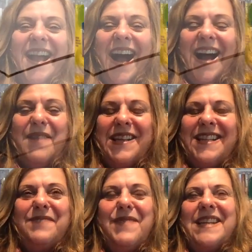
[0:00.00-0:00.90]
I mean,
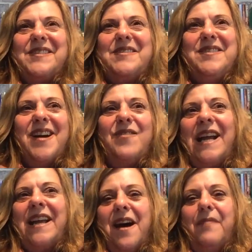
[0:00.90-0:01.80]
this makes no
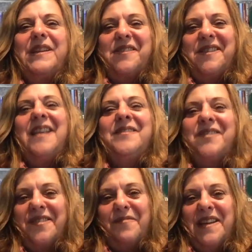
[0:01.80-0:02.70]
economic sense
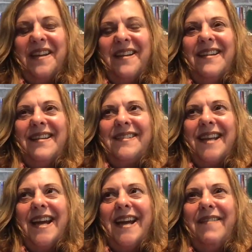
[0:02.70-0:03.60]
to me to
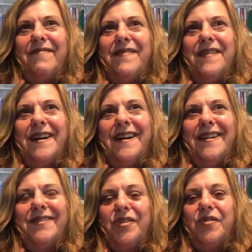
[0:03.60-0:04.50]
have
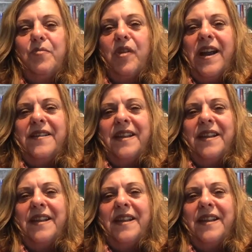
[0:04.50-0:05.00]
two brand